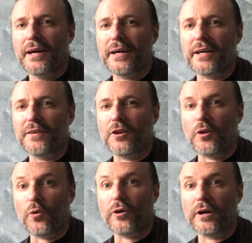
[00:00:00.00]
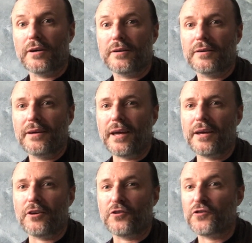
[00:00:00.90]
the lore
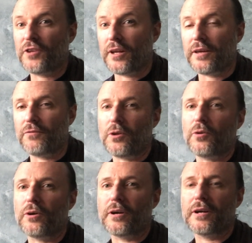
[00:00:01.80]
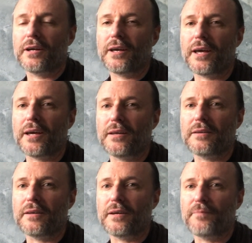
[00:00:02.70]
and our study of the lore,
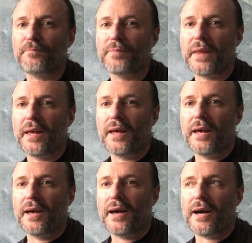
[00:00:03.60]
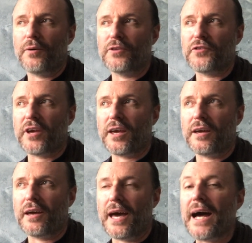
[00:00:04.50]
and how it's a
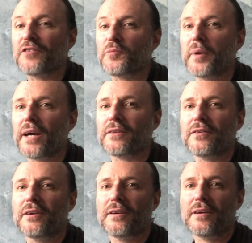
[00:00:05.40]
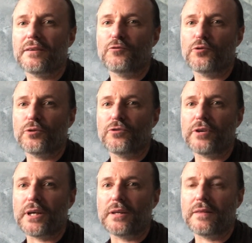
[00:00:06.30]
aspect of
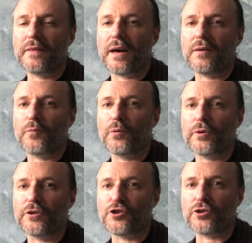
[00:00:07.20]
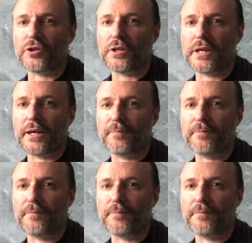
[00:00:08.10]
Druidry that we really should